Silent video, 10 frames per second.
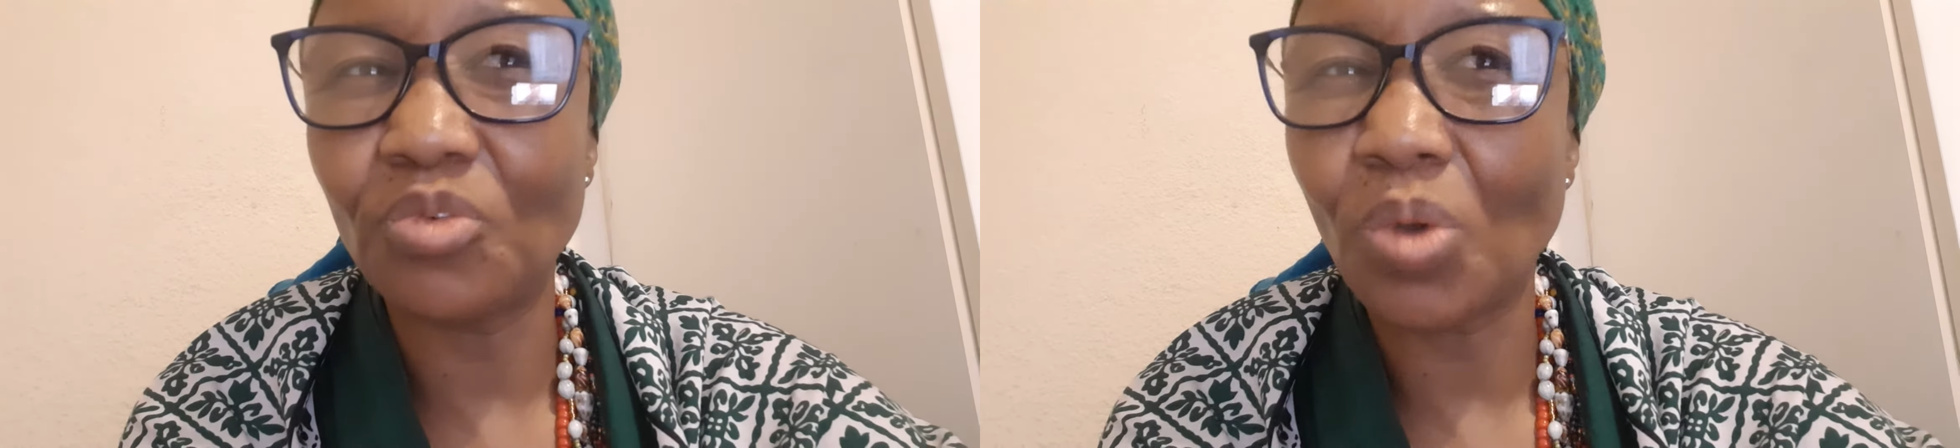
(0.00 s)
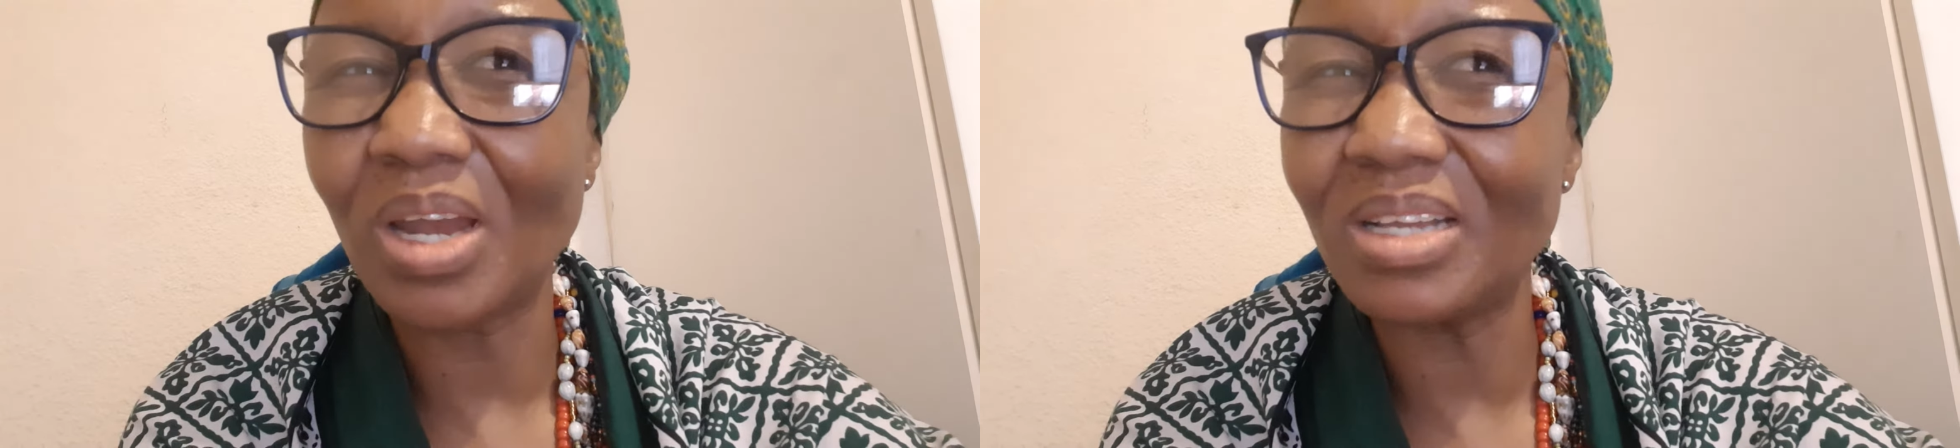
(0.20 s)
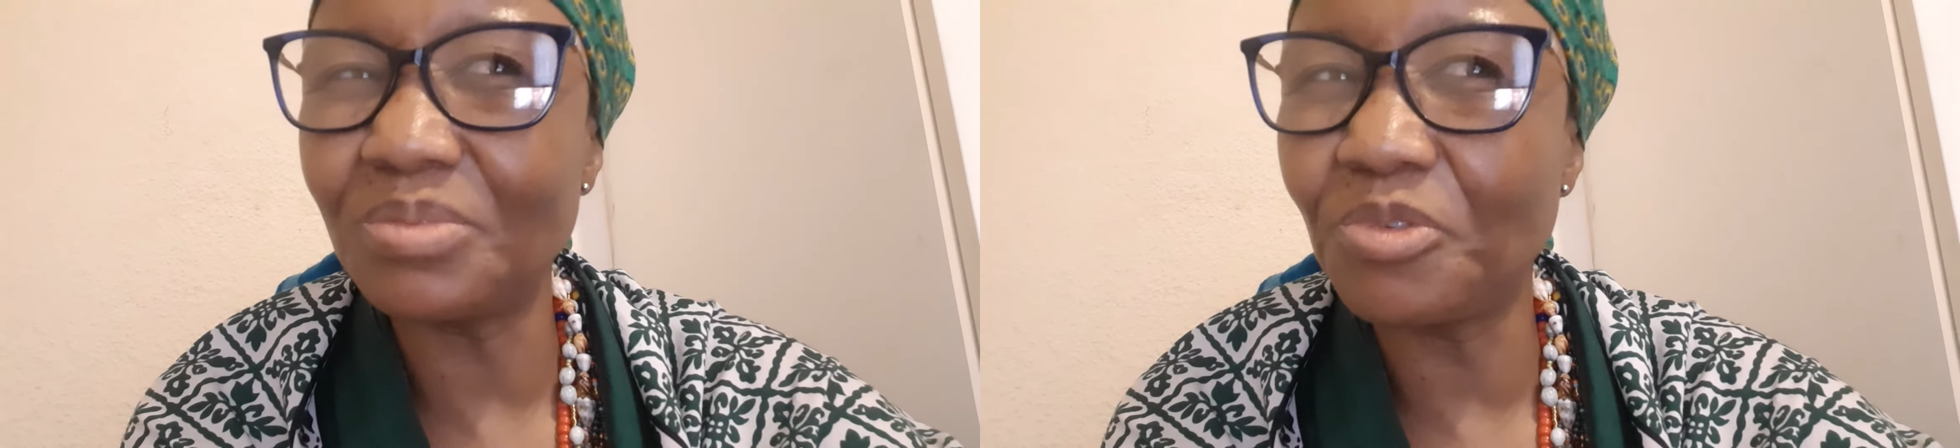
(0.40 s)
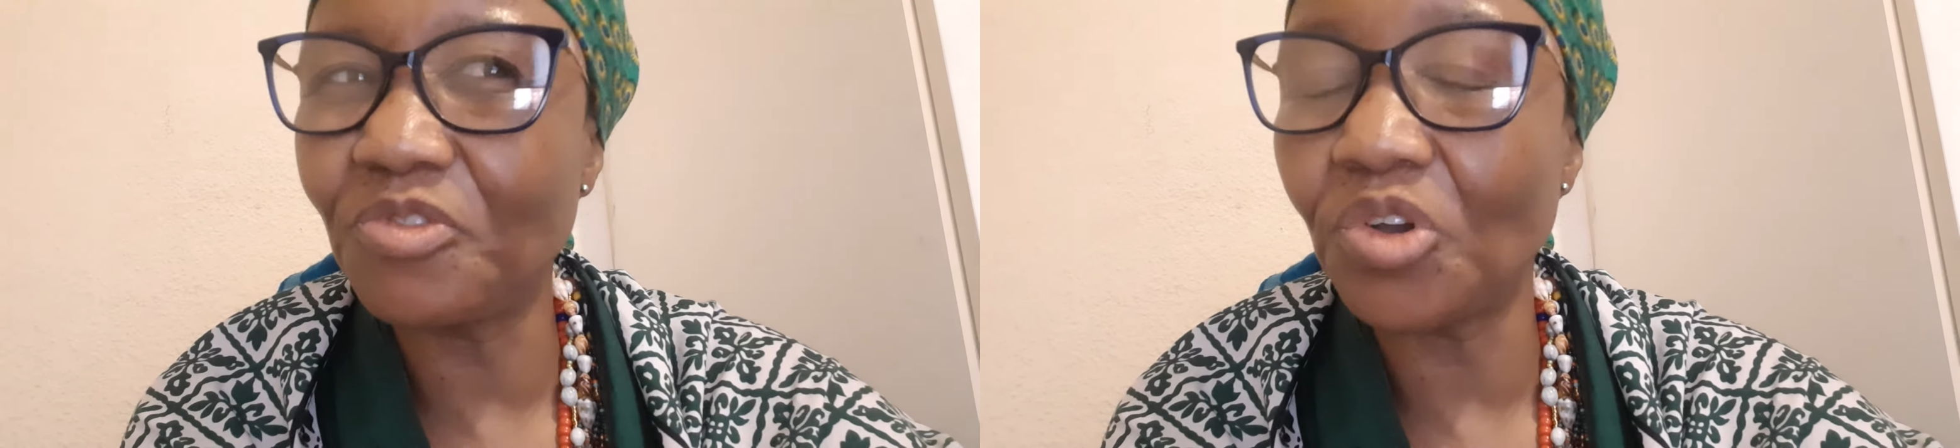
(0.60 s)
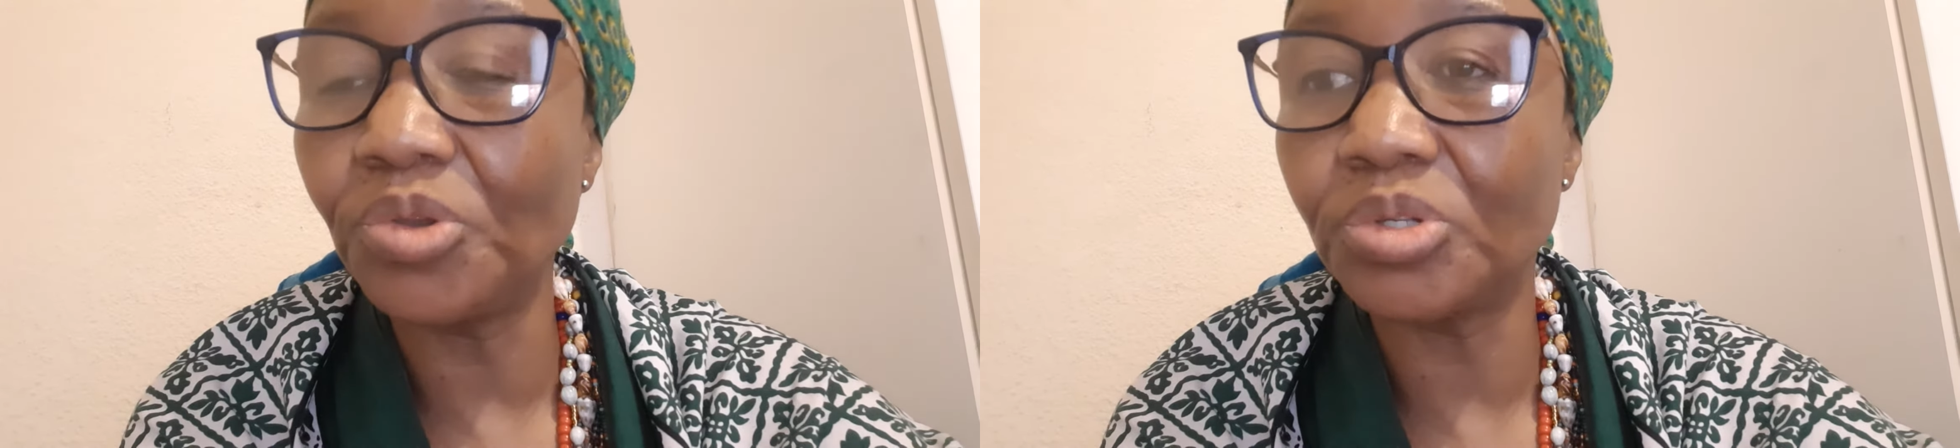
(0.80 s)
Whereas
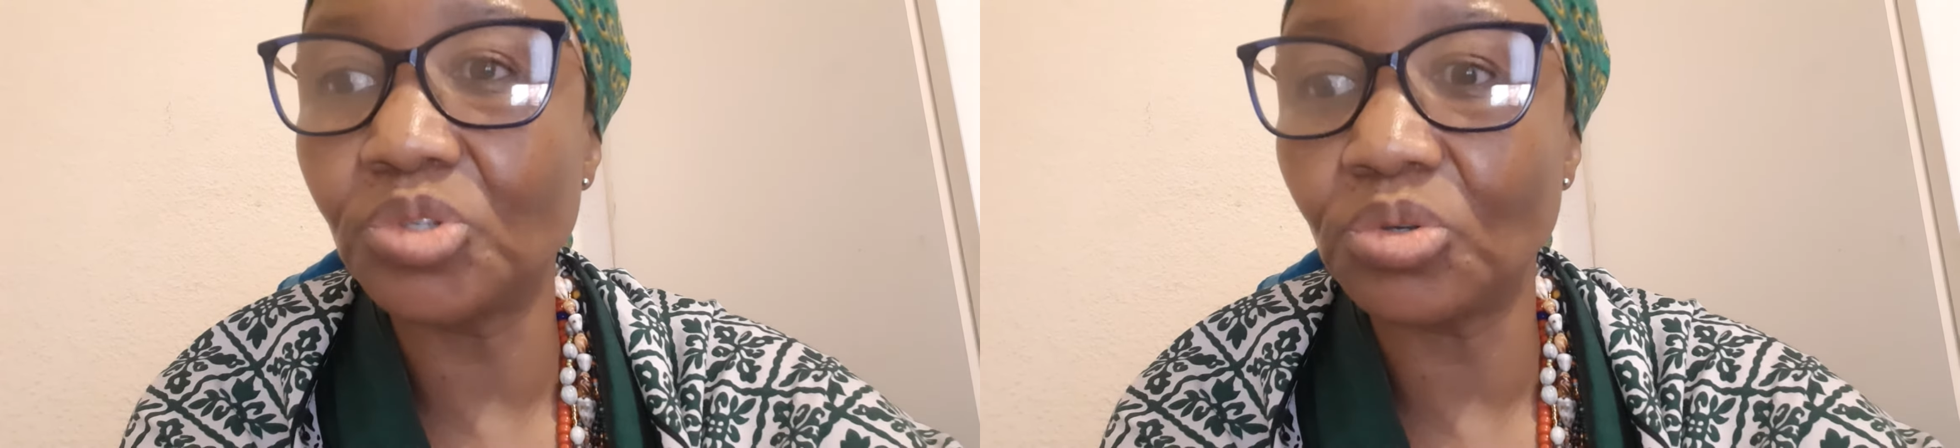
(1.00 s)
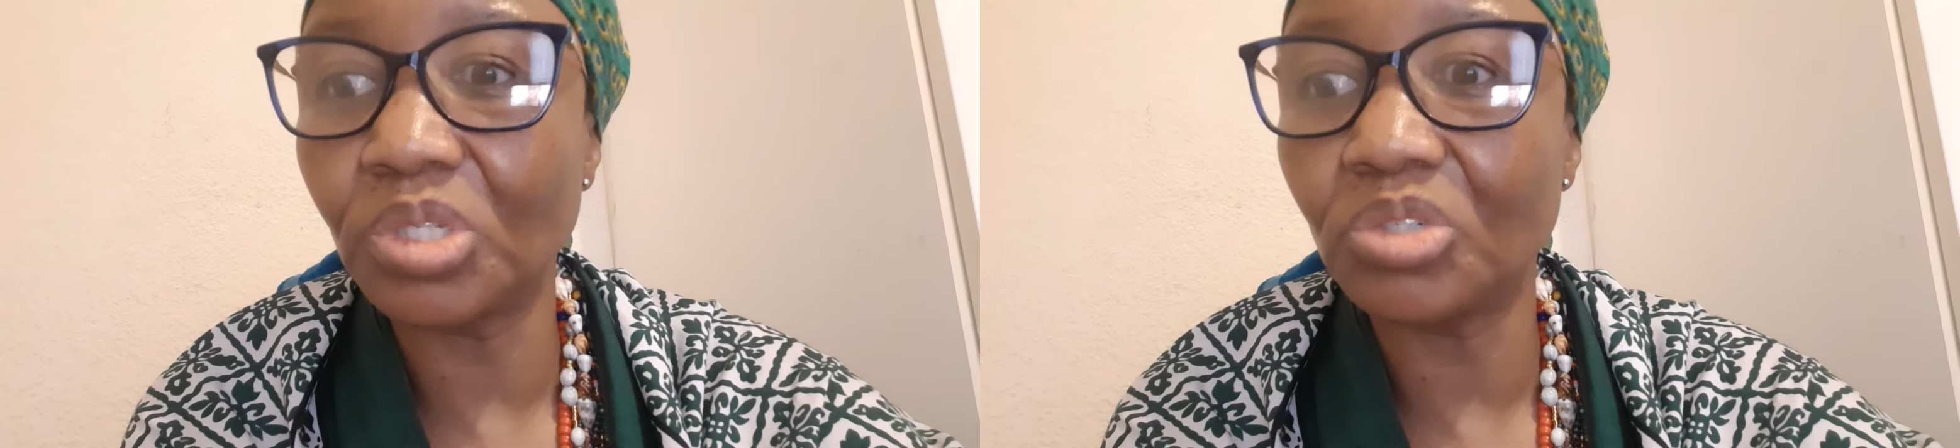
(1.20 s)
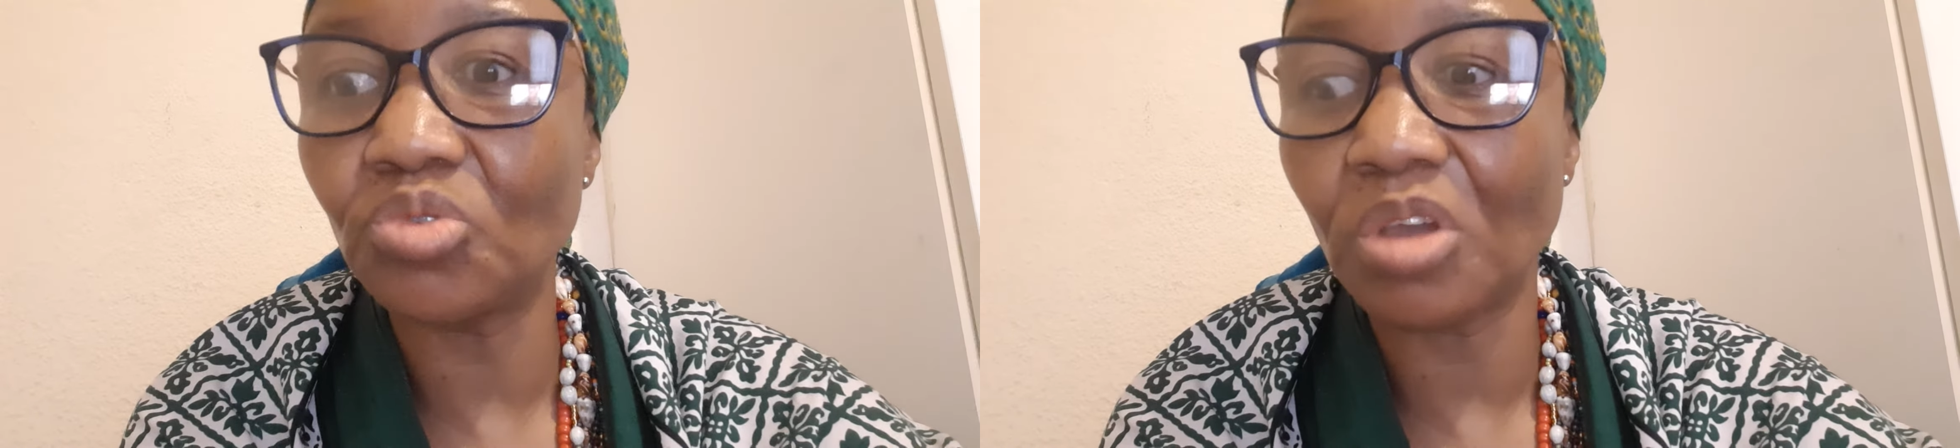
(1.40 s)
before you were told that